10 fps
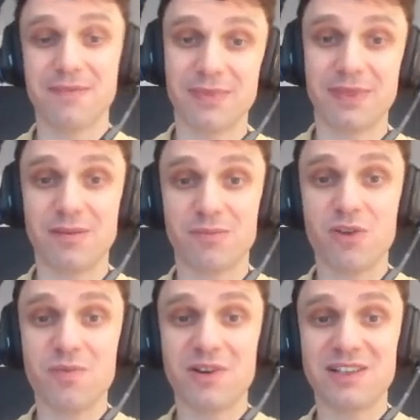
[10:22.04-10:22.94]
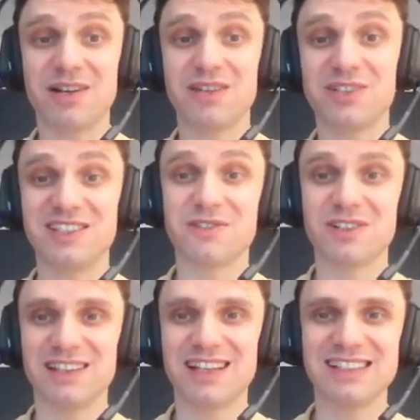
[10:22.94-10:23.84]
property but with
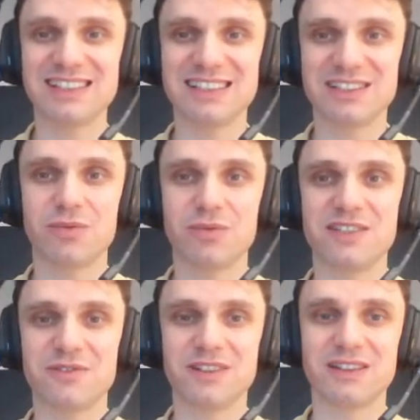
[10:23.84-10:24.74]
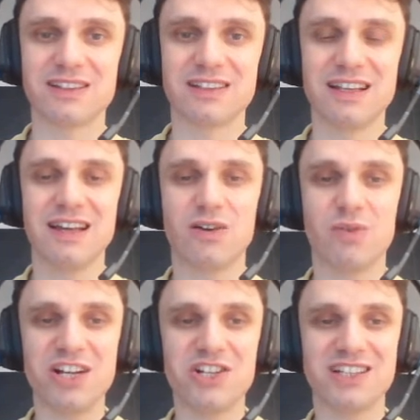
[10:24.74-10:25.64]
different tasks or with different
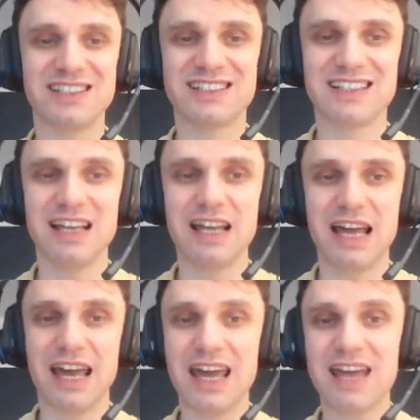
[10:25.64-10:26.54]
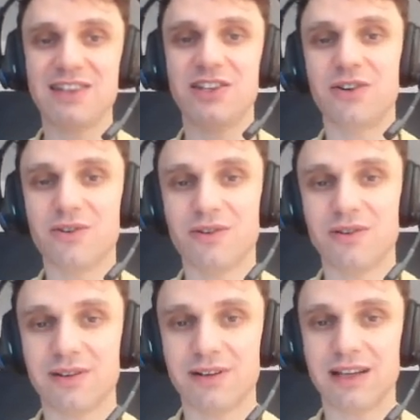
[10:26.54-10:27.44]
questions, and you
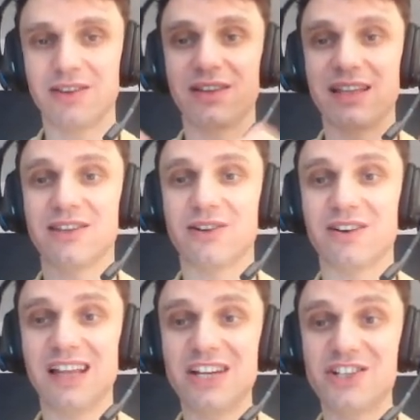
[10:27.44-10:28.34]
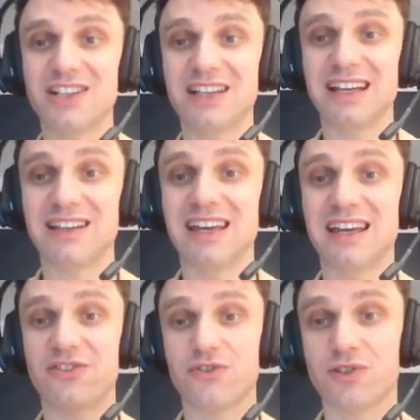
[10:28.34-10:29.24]
calculate the correlation. And again,
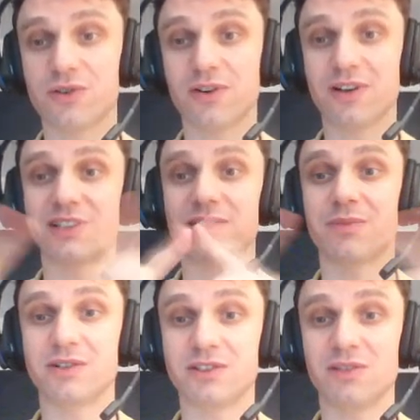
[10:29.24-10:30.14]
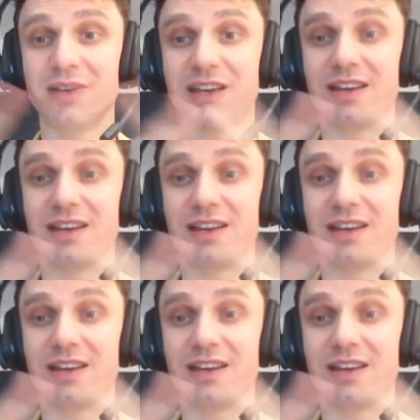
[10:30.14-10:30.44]
true score is supposed to be